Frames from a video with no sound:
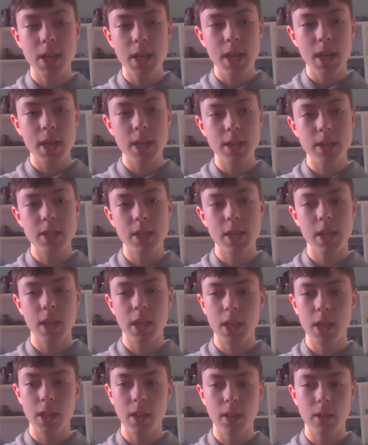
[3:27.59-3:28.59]

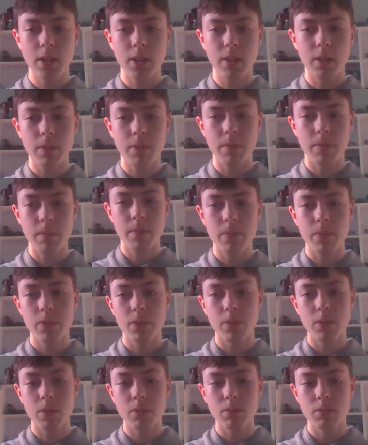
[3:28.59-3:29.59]
until
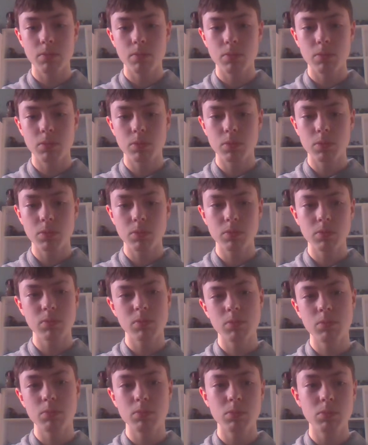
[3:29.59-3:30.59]

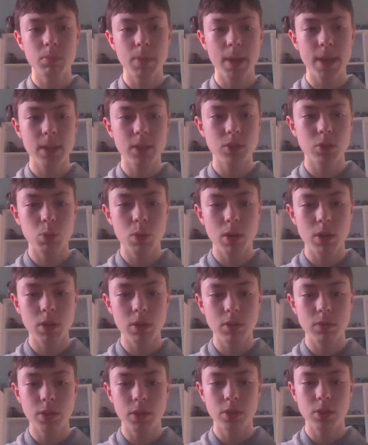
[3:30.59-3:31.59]
about
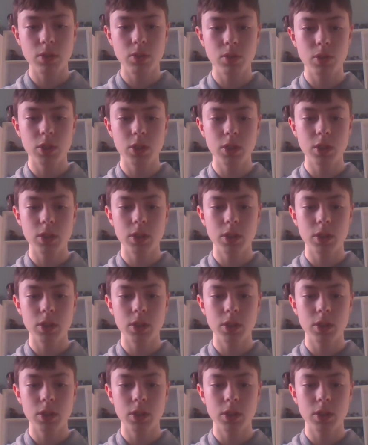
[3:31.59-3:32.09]
1200